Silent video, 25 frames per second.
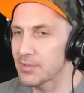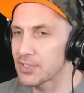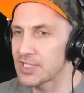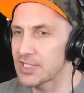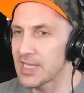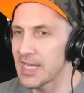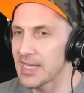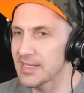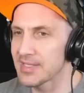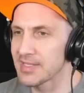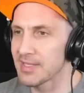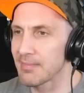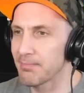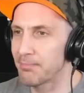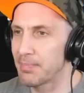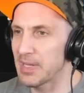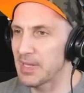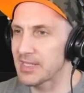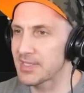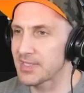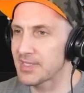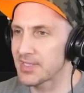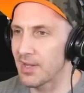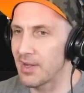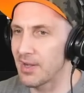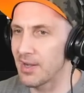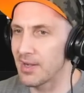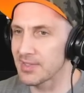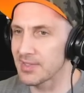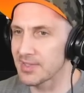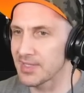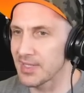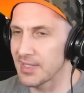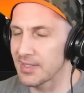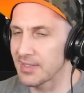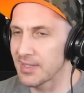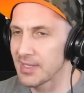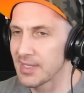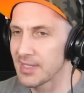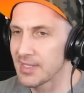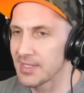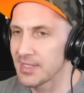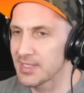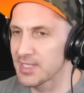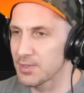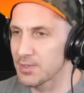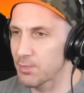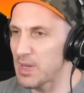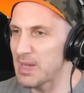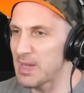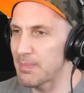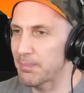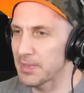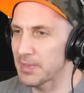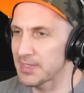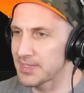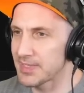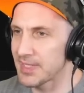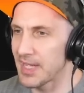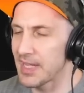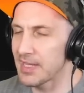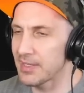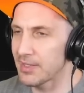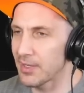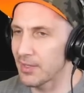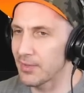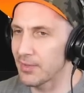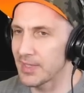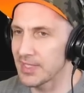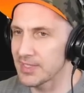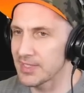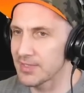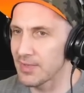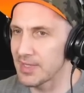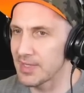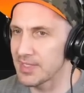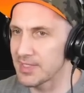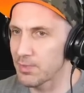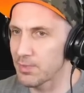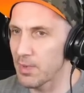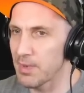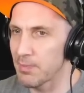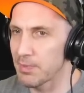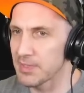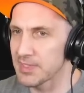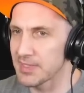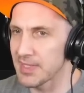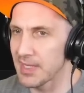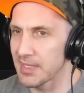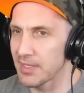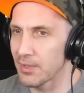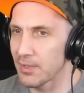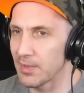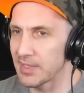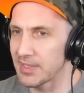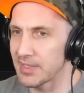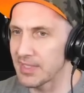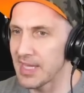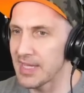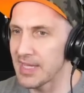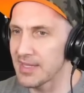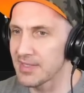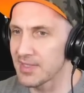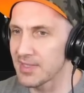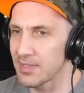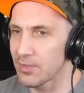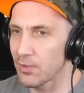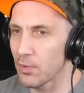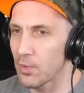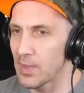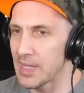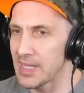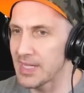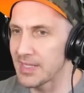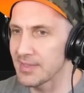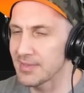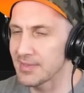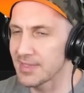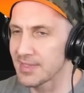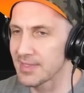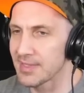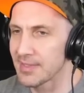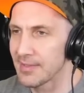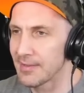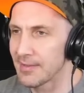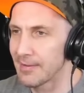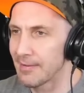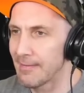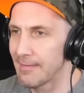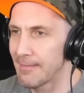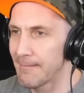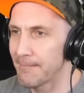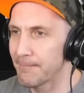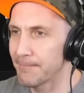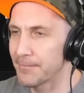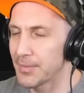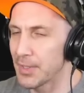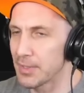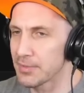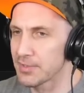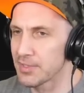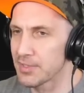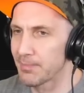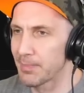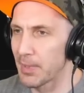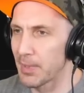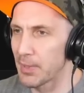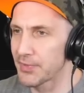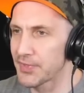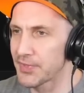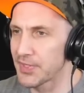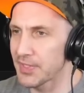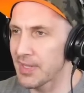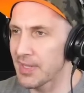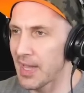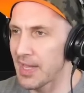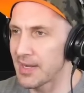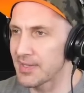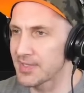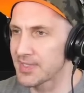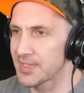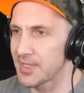she has some big songs like Sweet But Psycho. That's right. Sweet But Psycho and Kings and Queens those are both the kind of